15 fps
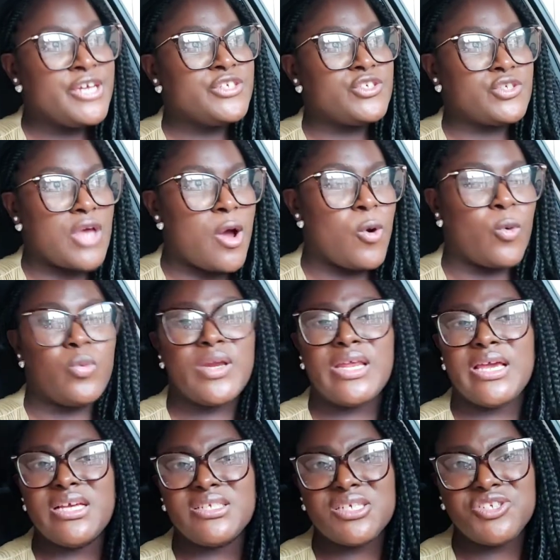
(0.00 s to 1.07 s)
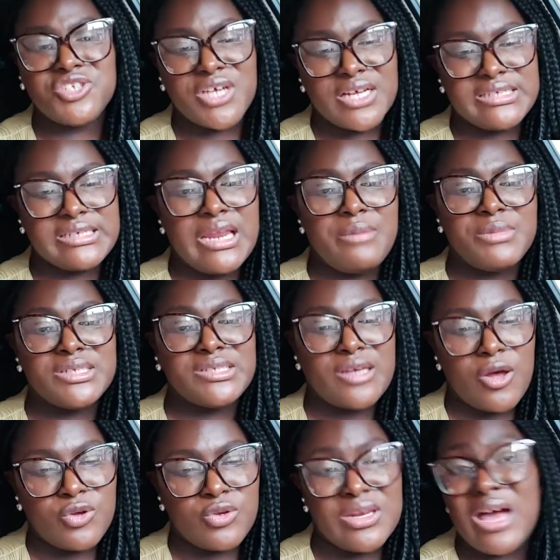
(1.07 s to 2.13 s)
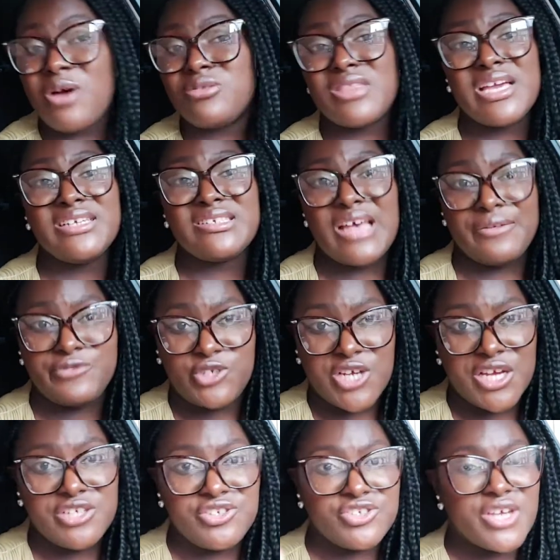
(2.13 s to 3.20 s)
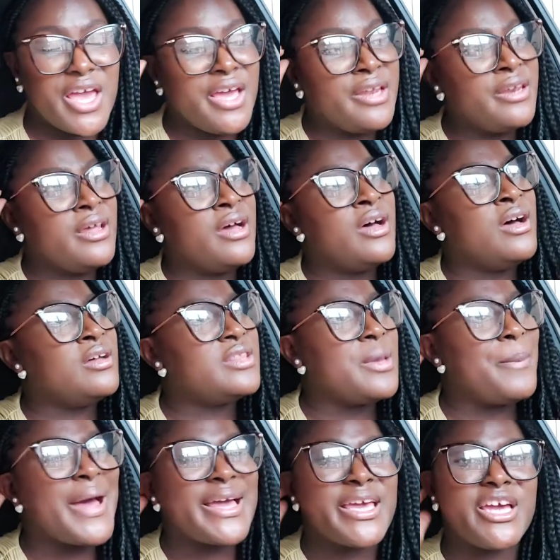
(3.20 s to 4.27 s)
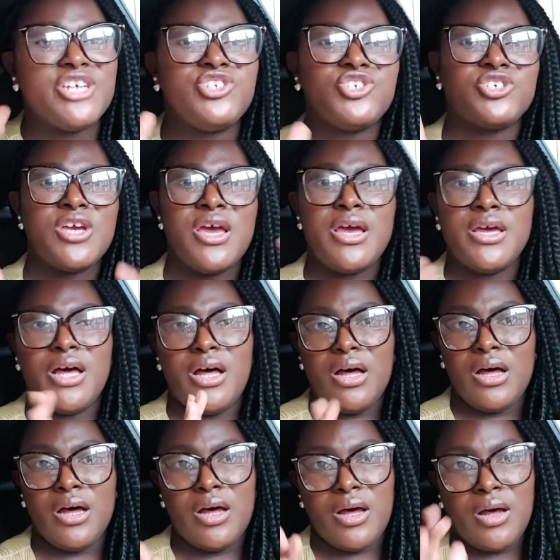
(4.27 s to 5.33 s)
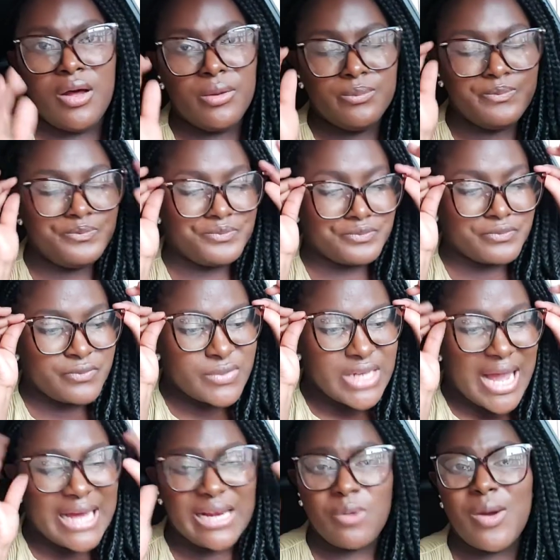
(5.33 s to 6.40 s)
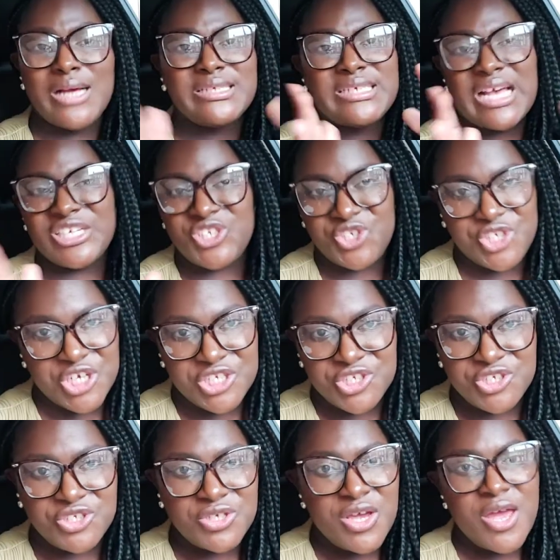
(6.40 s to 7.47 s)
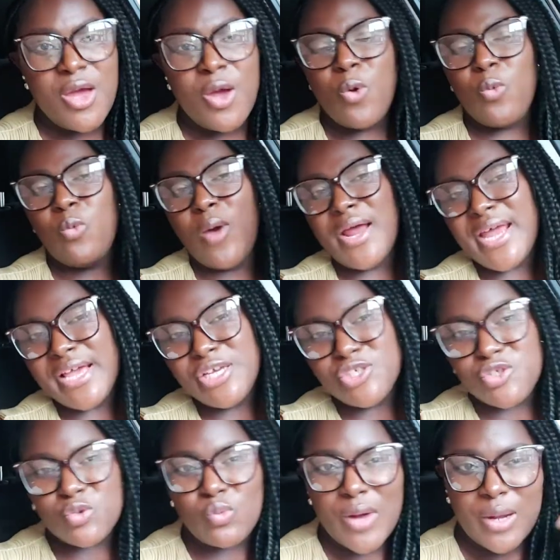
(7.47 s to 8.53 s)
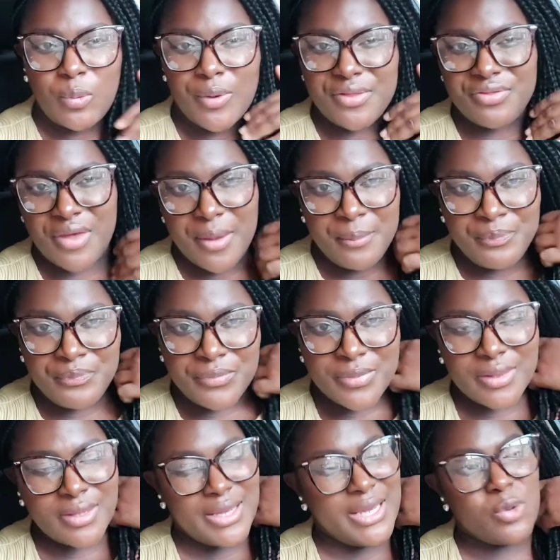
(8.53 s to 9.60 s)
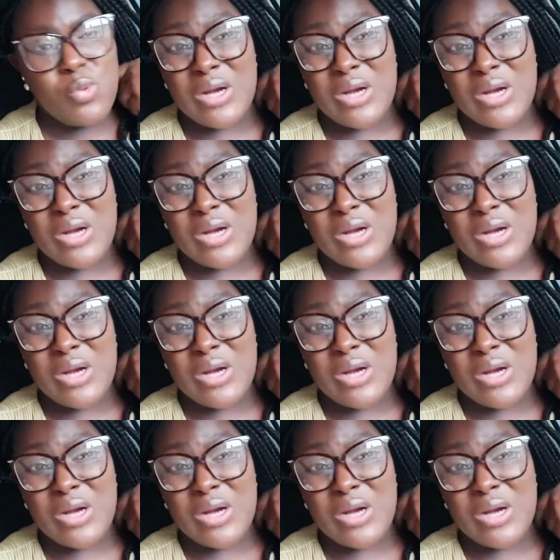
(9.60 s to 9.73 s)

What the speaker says: So with EasyJet, let me tell you, now things have changed, and the baggage allowance has changed. When I used to work with them, it